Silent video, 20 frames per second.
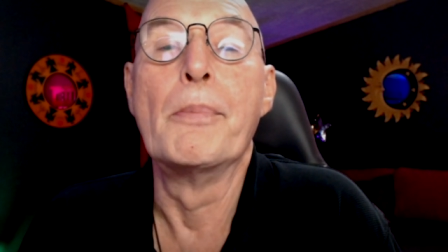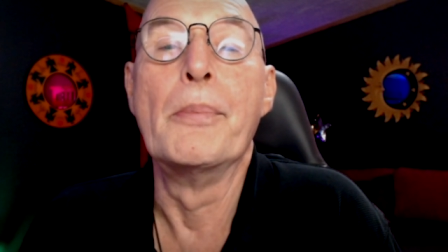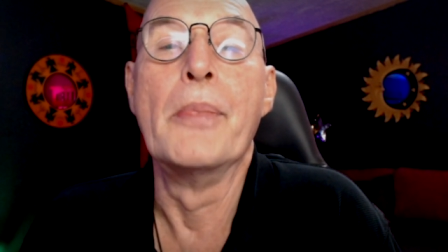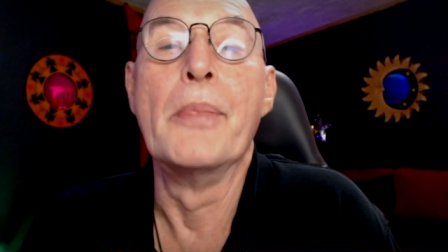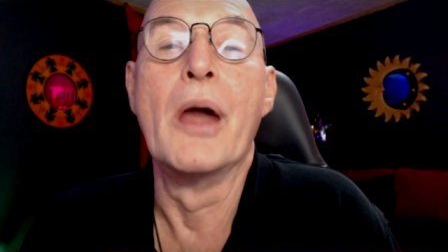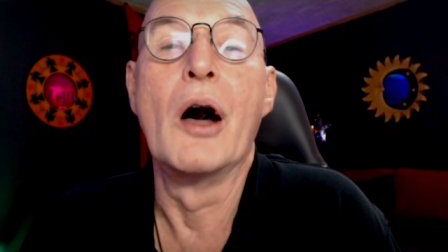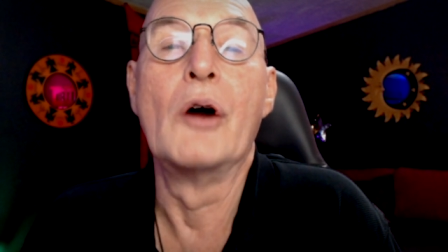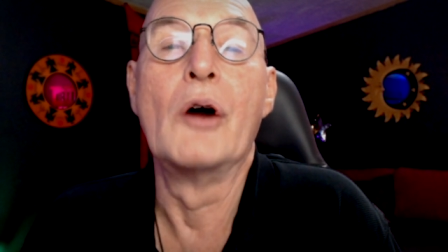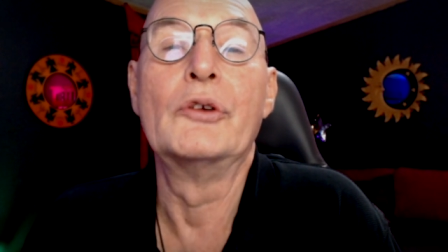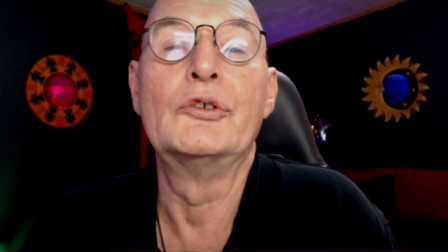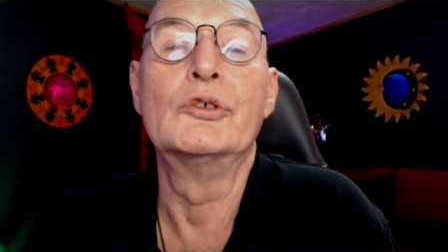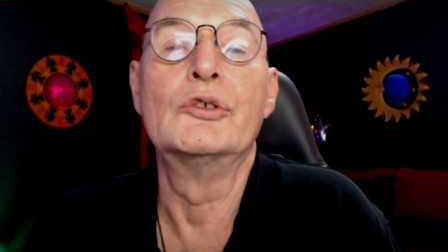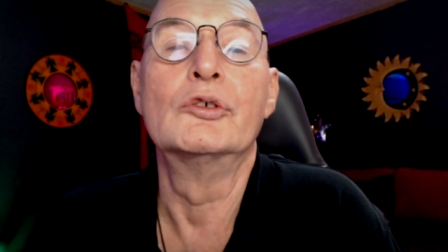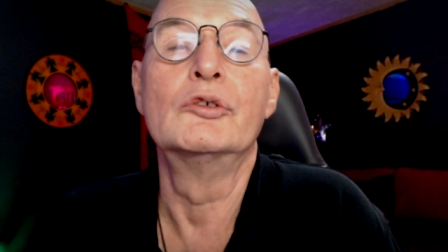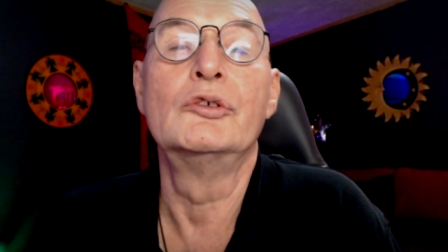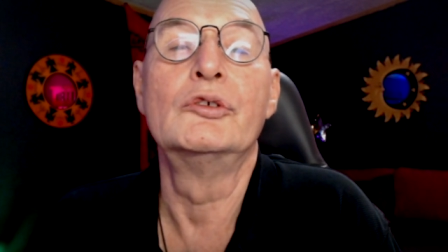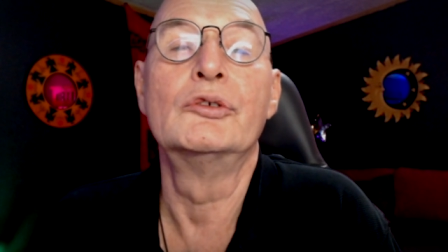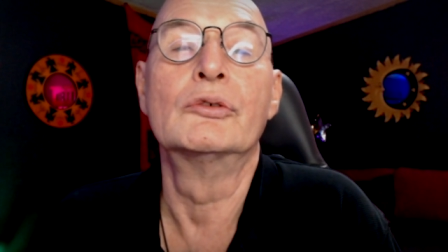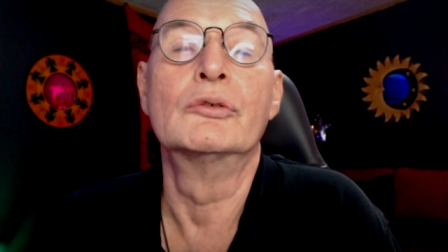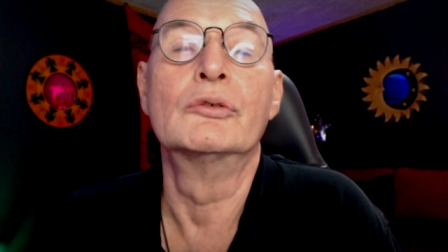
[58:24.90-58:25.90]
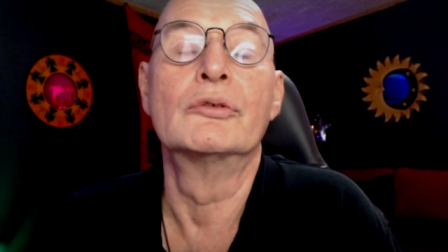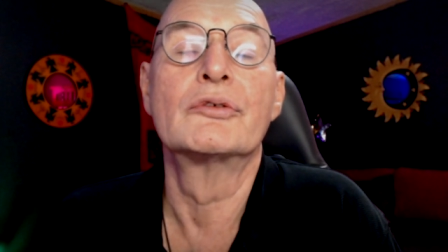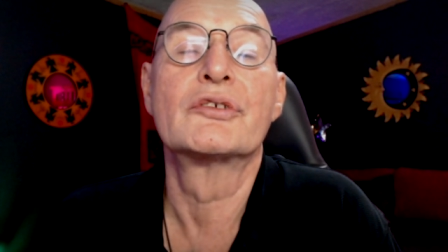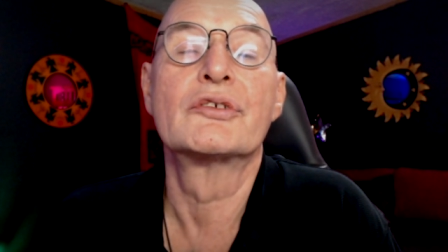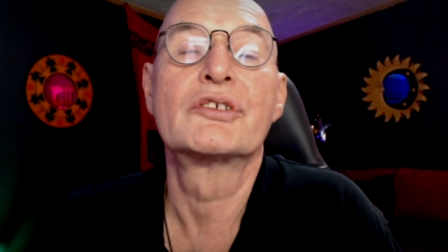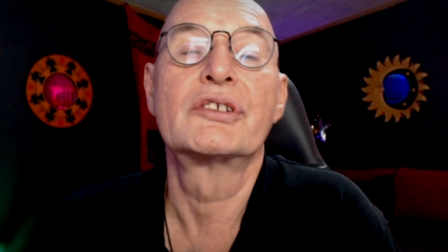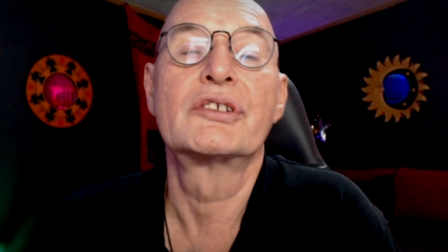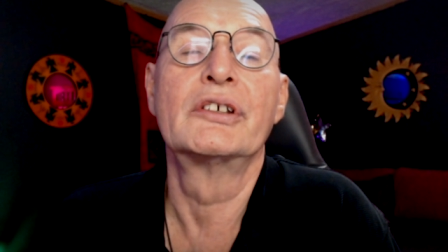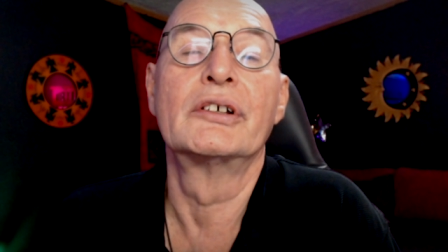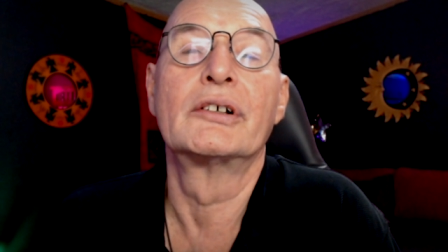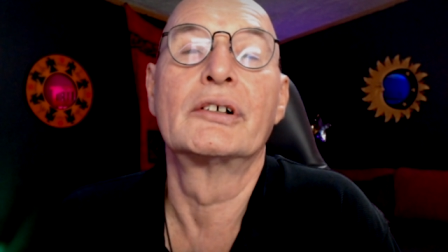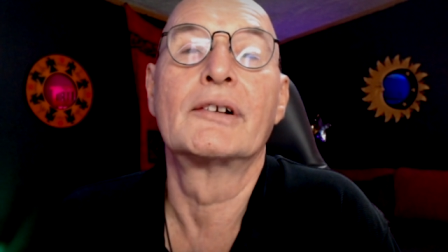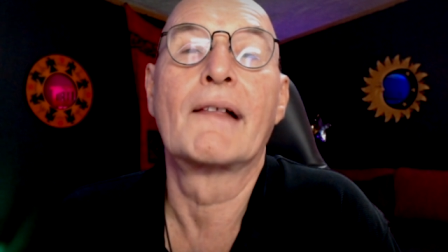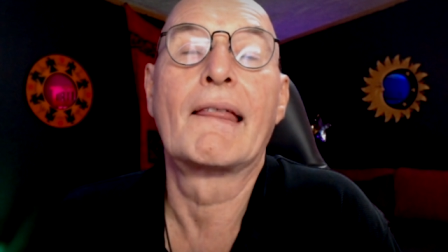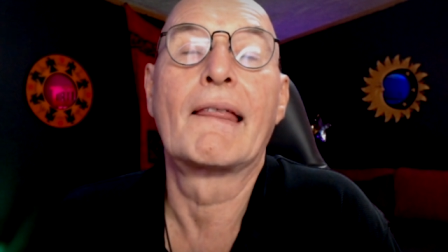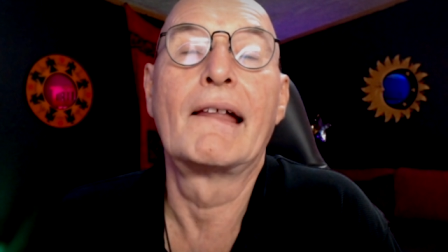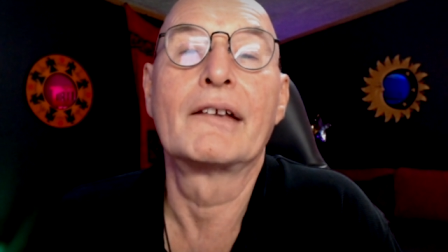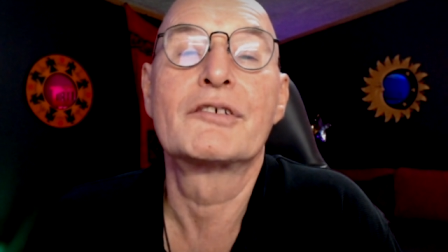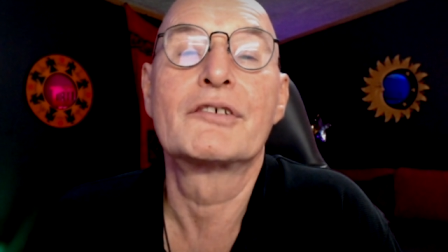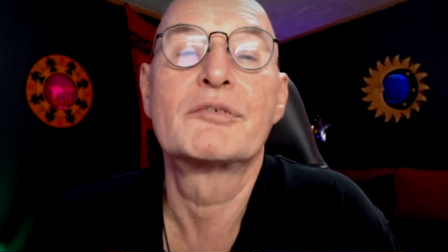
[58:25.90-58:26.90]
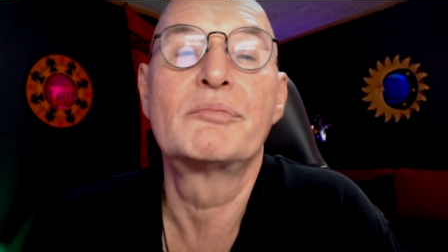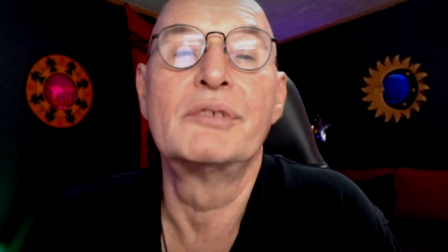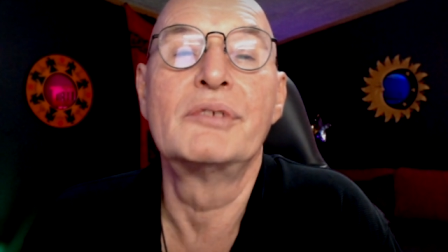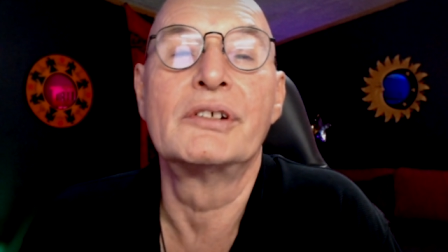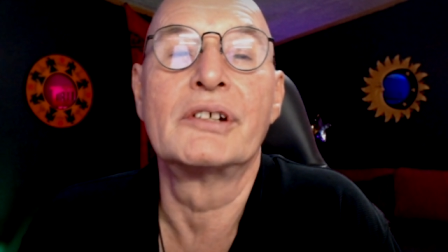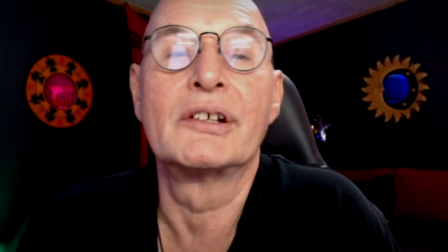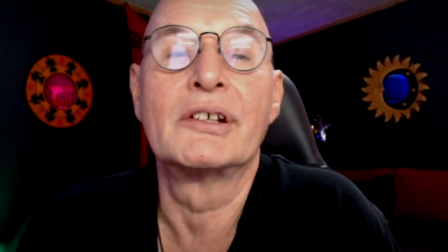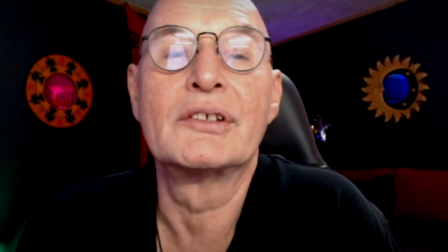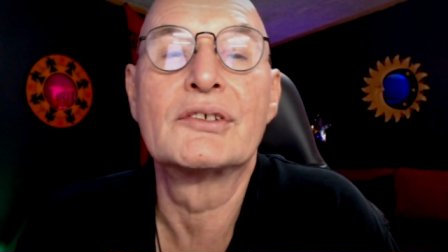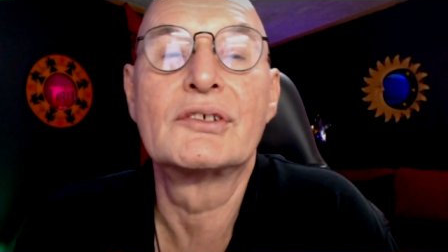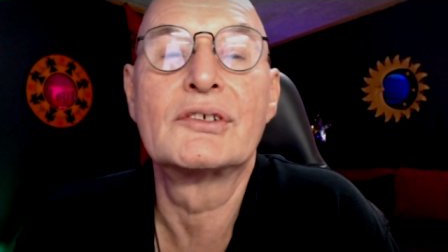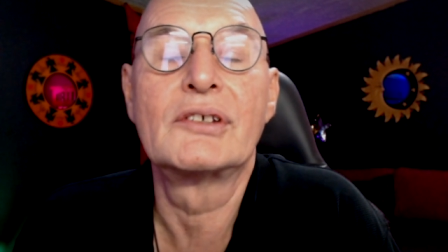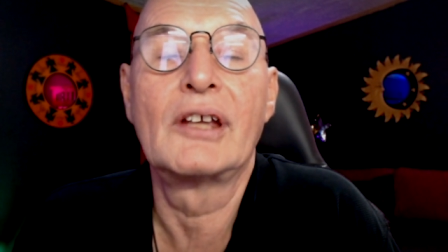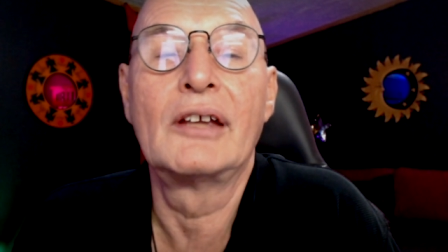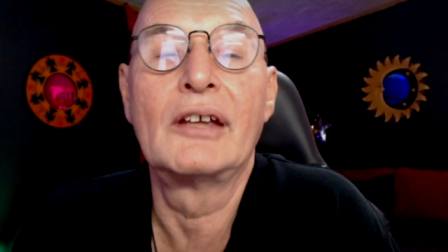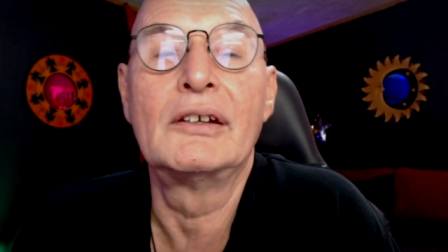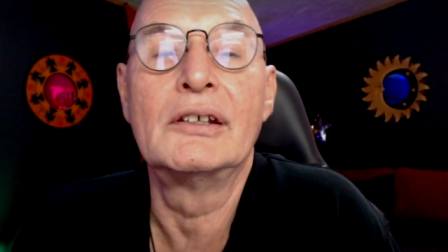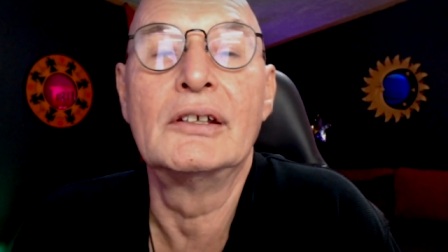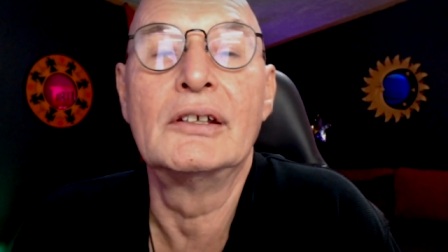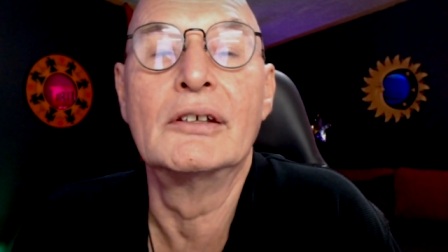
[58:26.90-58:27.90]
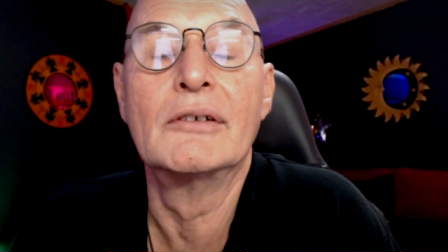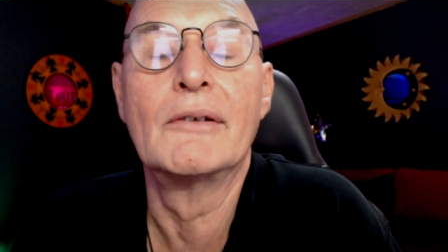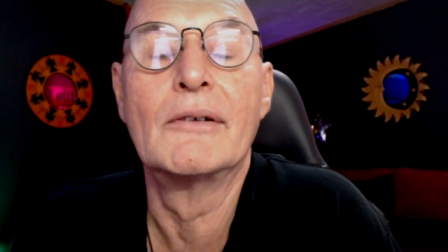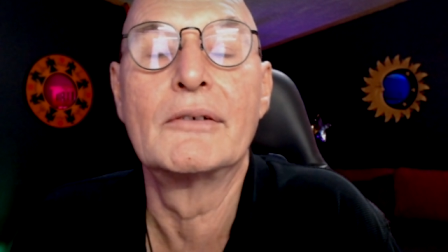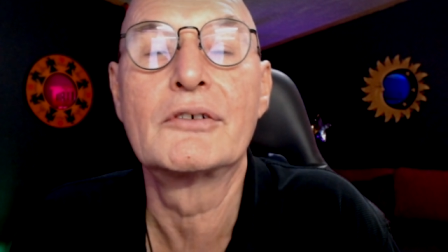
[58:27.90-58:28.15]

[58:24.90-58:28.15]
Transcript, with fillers: Now, do you still experience any